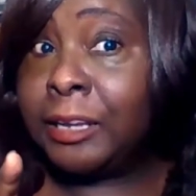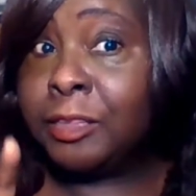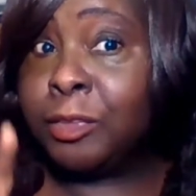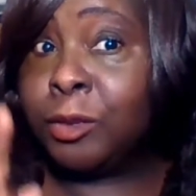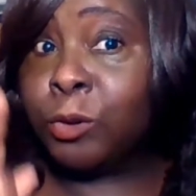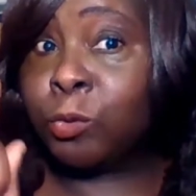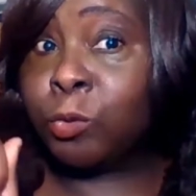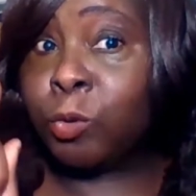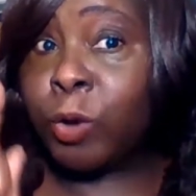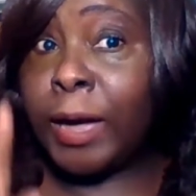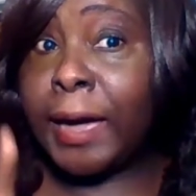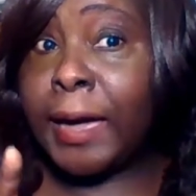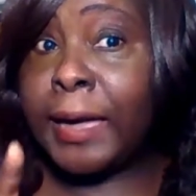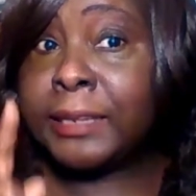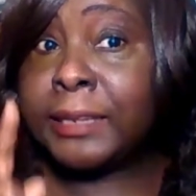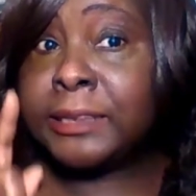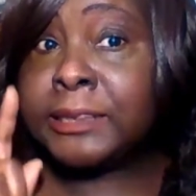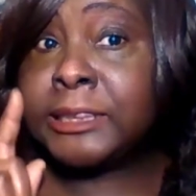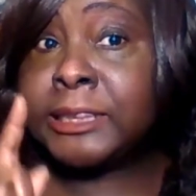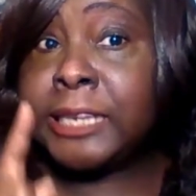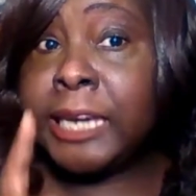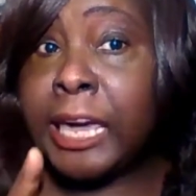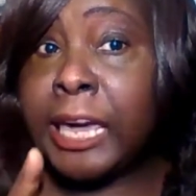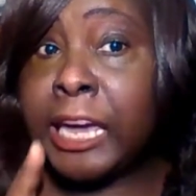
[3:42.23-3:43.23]
the right
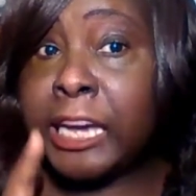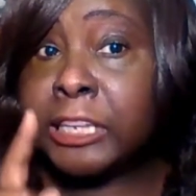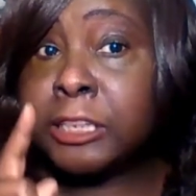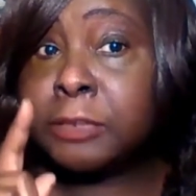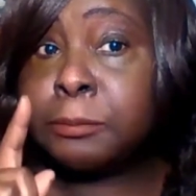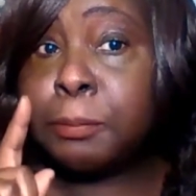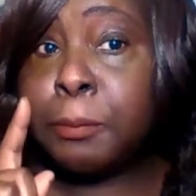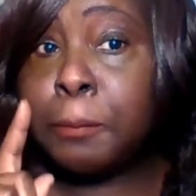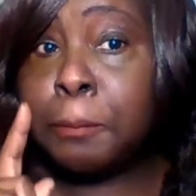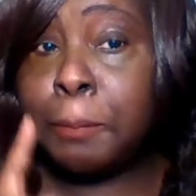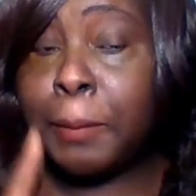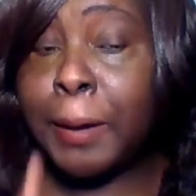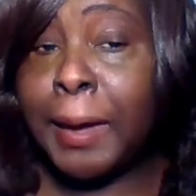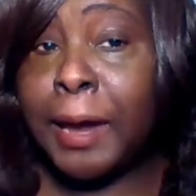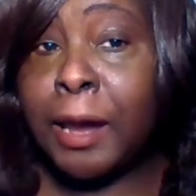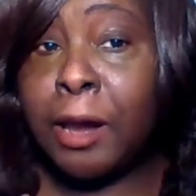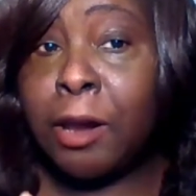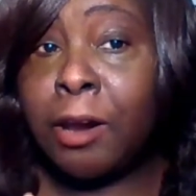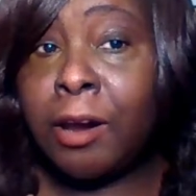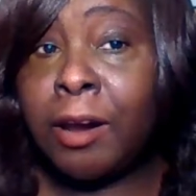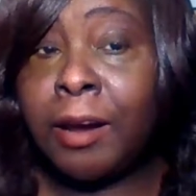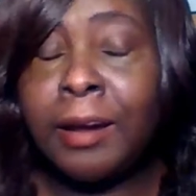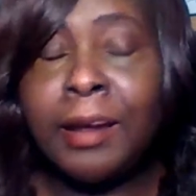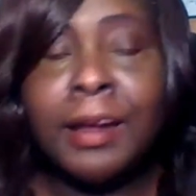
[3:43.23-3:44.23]
tax
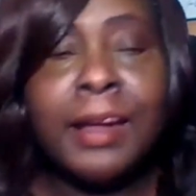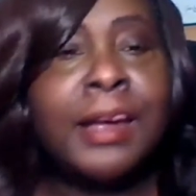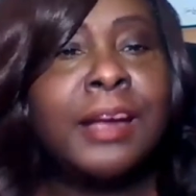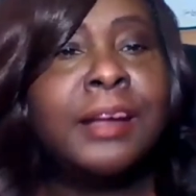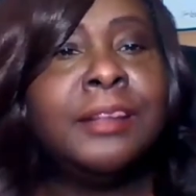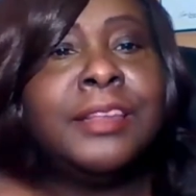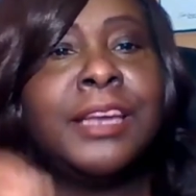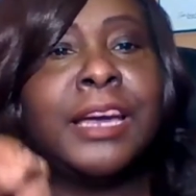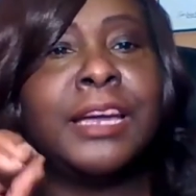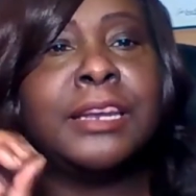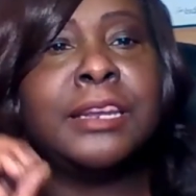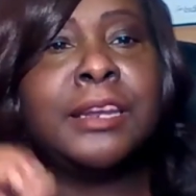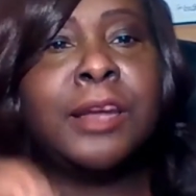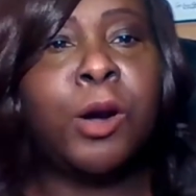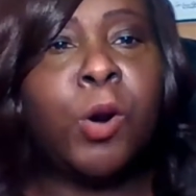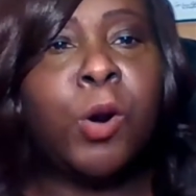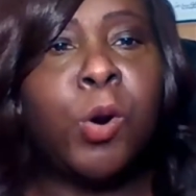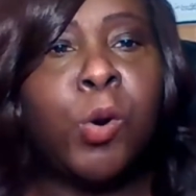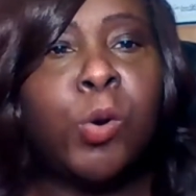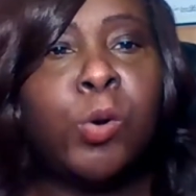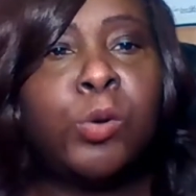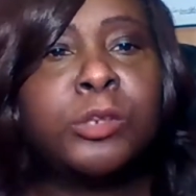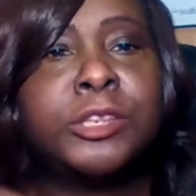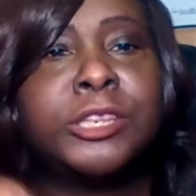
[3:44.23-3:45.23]
preparer that
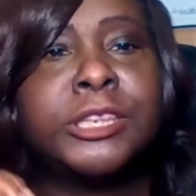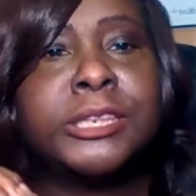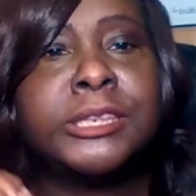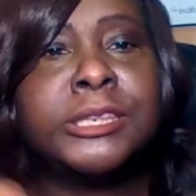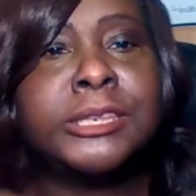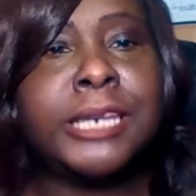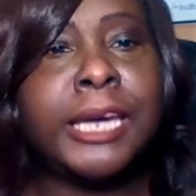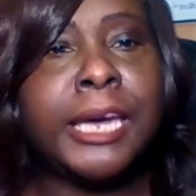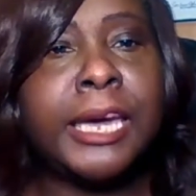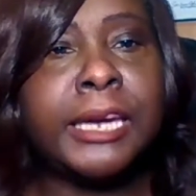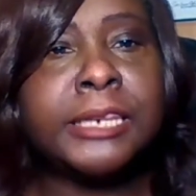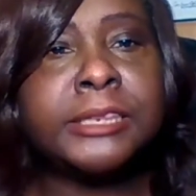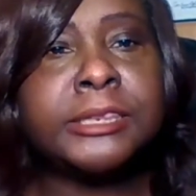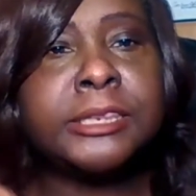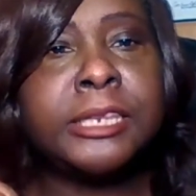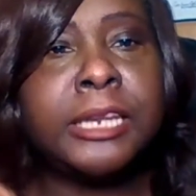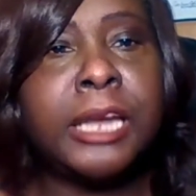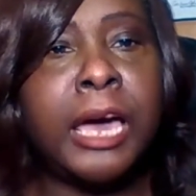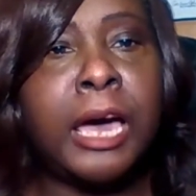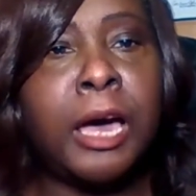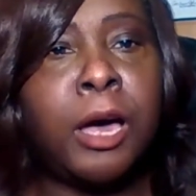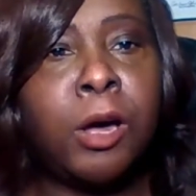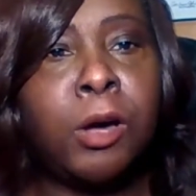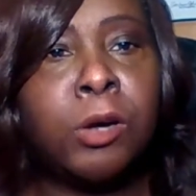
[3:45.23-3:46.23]
knows the tax
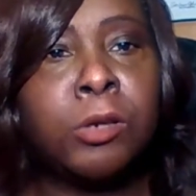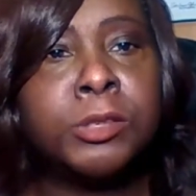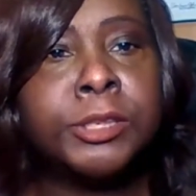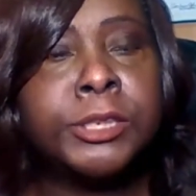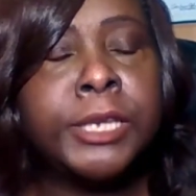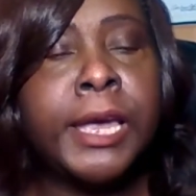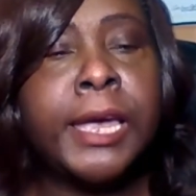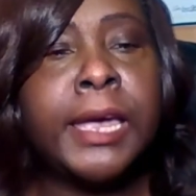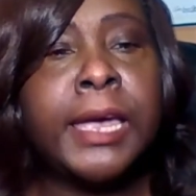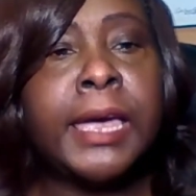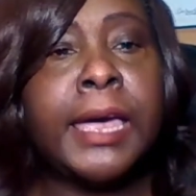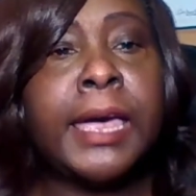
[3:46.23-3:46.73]
laws